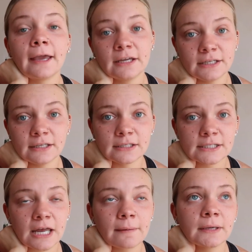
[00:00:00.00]
And
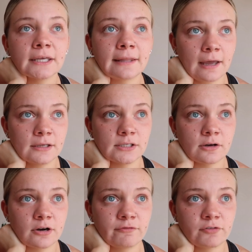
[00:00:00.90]
Ian's coming, and that is
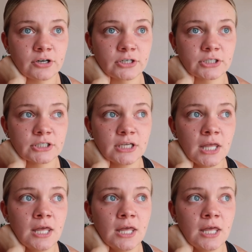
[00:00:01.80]
our first